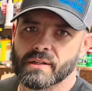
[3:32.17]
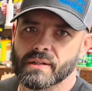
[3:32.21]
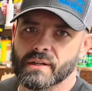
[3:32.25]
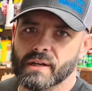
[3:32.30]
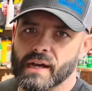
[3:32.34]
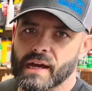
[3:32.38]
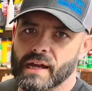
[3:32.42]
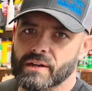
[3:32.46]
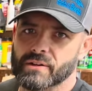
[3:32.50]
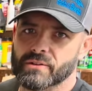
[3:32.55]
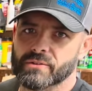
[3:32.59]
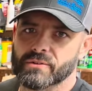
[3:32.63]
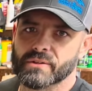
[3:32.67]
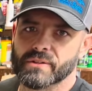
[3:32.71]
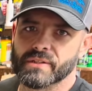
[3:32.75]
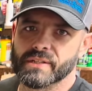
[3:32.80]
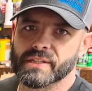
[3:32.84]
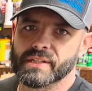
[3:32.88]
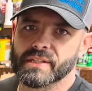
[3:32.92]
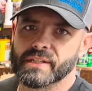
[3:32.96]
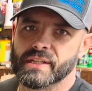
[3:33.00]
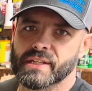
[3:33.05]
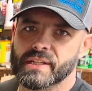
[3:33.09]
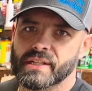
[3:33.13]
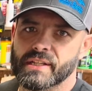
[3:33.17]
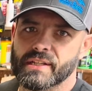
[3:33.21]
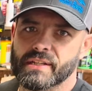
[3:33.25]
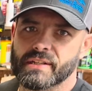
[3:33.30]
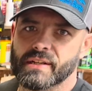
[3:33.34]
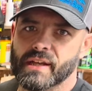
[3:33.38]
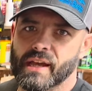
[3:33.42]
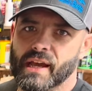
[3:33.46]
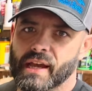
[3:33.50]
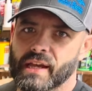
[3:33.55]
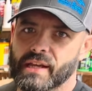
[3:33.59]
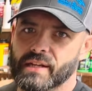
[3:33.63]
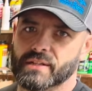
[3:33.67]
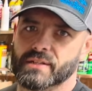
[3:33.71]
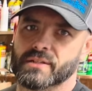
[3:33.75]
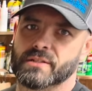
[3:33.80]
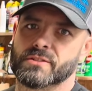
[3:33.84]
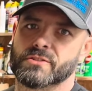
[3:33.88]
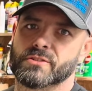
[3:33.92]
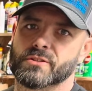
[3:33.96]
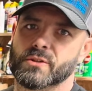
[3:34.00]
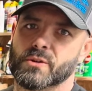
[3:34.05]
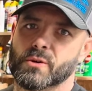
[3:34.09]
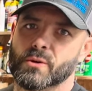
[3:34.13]
I don't really need
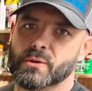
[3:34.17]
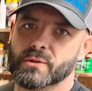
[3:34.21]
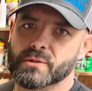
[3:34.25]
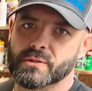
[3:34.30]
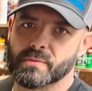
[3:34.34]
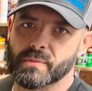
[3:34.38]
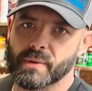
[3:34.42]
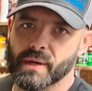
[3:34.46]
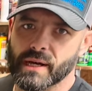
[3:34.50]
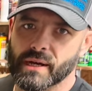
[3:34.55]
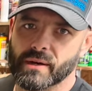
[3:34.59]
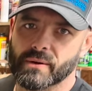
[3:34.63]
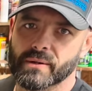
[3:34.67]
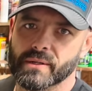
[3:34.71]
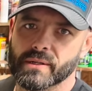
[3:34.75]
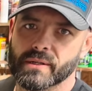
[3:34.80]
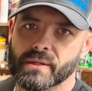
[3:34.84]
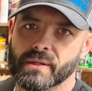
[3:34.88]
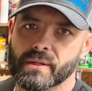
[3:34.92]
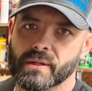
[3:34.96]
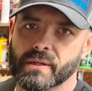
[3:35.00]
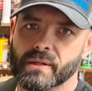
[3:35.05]
800 horsepower.